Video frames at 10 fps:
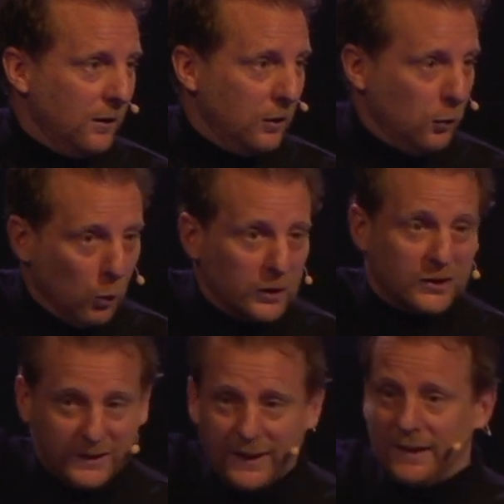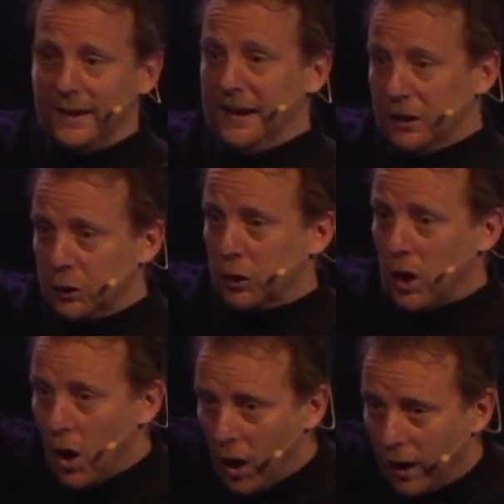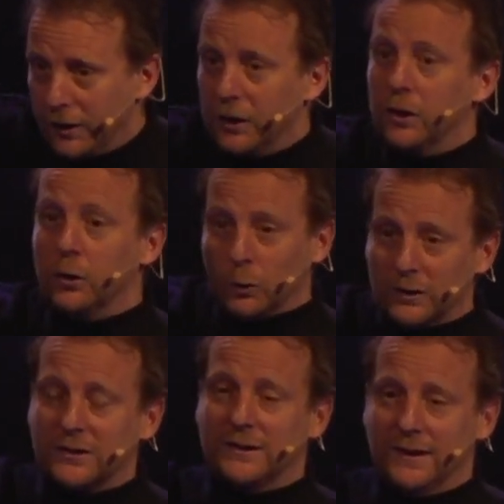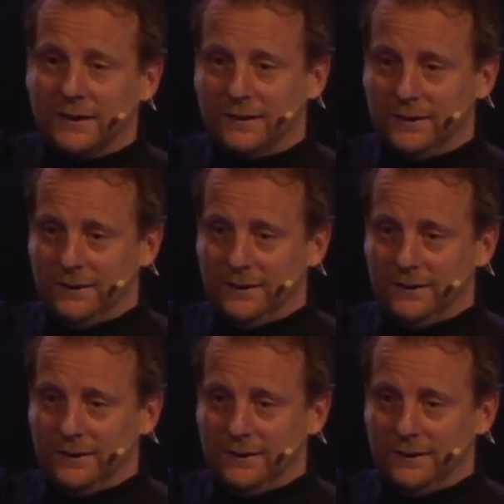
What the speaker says: your sin. He took on your sin.